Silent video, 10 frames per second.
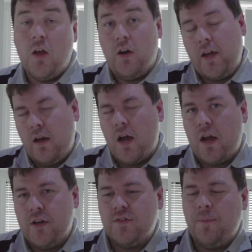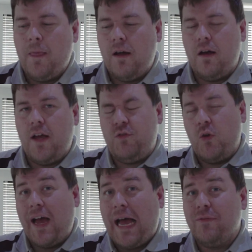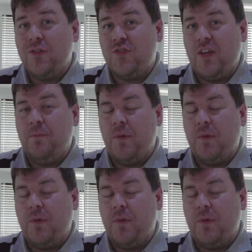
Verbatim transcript: Okay, hi guys. Uh, if you haven't seen